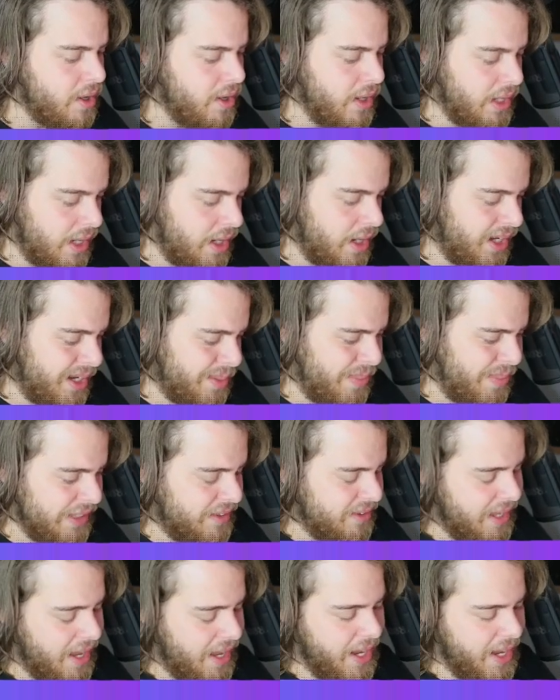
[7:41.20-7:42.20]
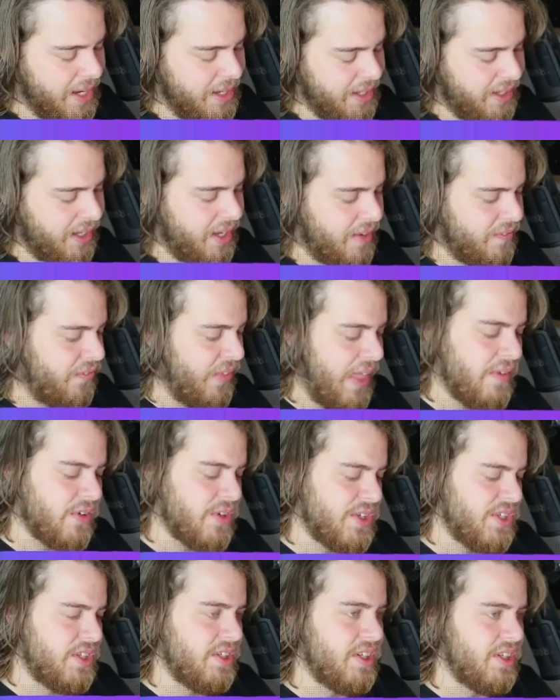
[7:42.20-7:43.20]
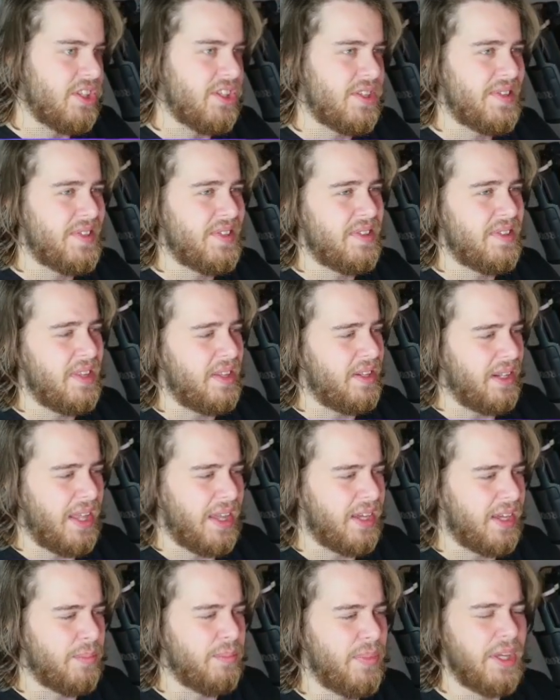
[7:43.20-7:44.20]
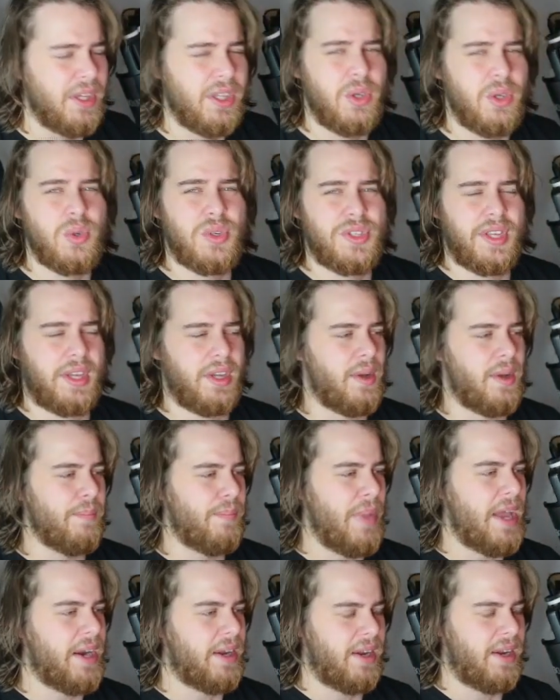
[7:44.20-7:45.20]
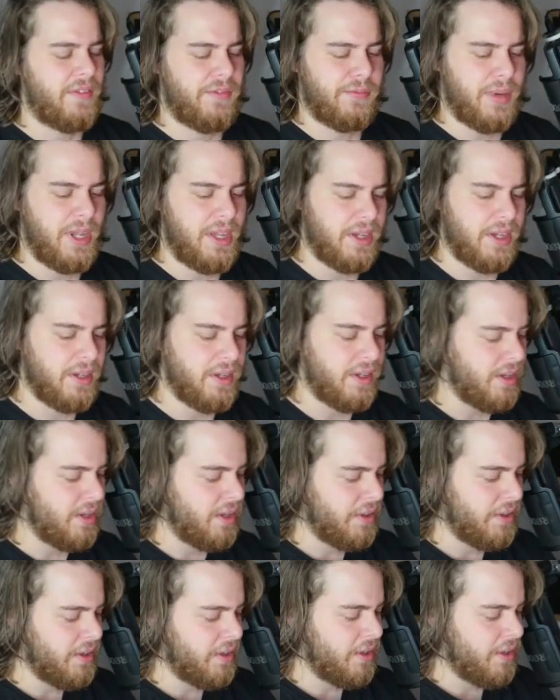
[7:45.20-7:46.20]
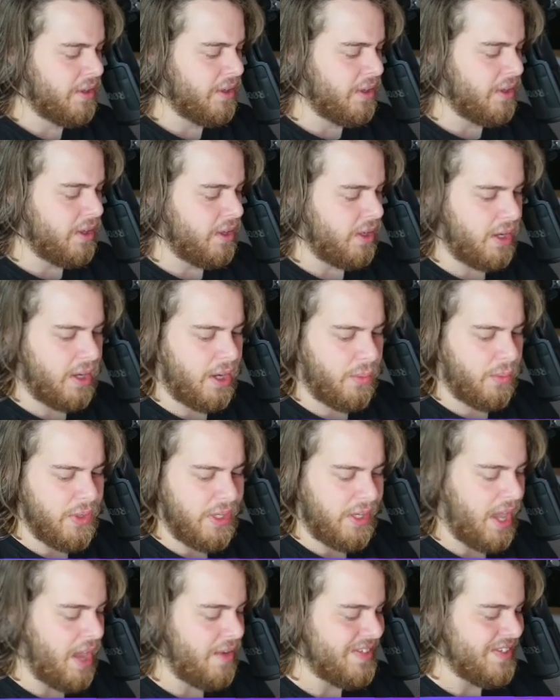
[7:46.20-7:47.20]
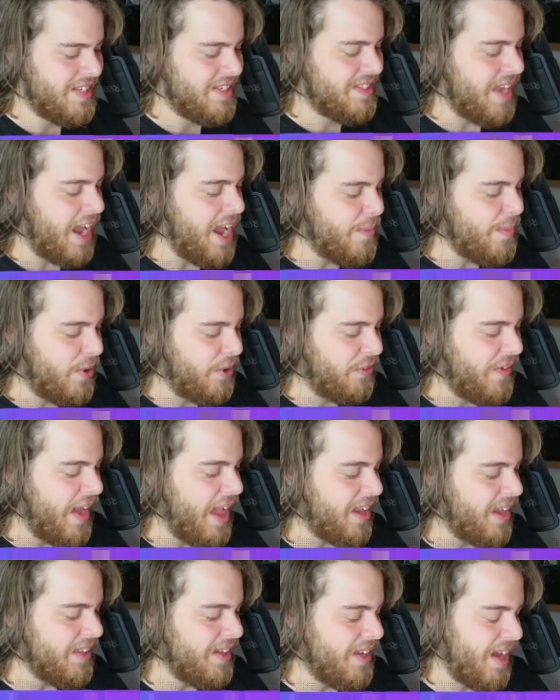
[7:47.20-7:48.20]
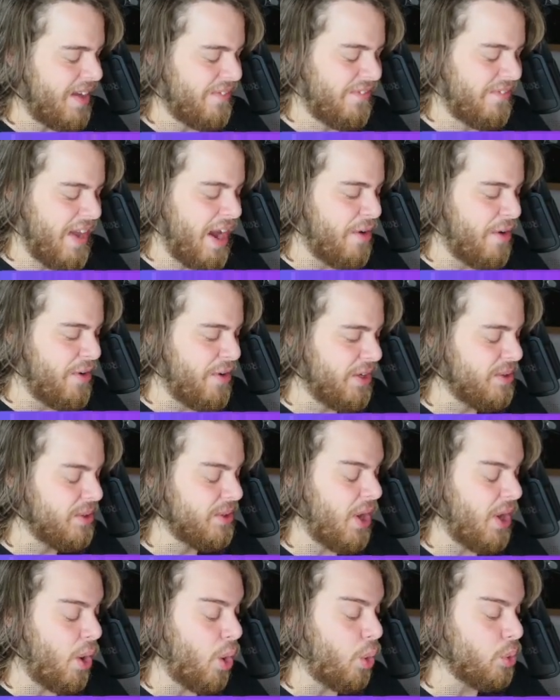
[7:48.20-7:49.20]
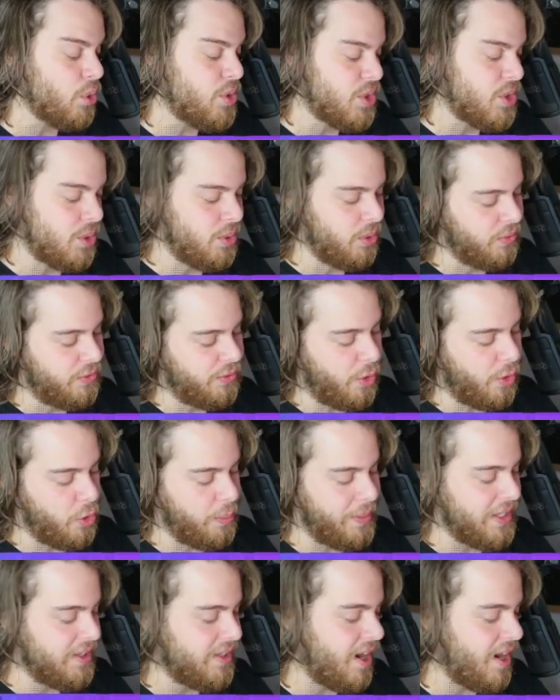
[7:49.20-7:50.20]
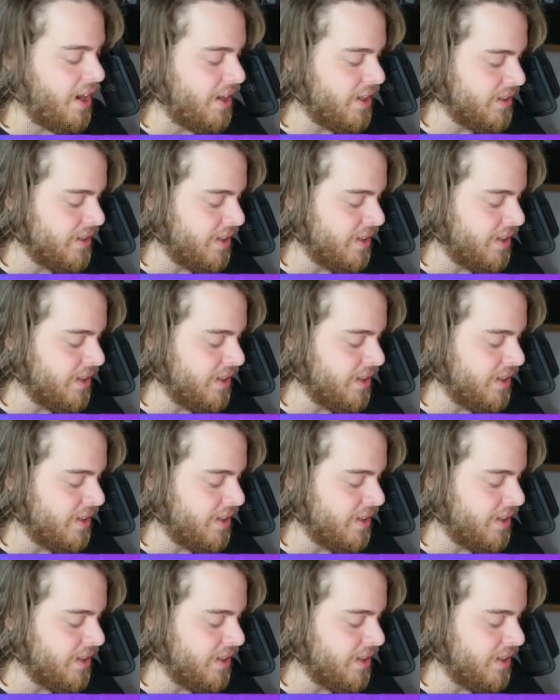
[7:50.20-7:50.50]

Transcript: But I have never seen it like being used in competitive play. We have Cyber Valley, a very good old school format card.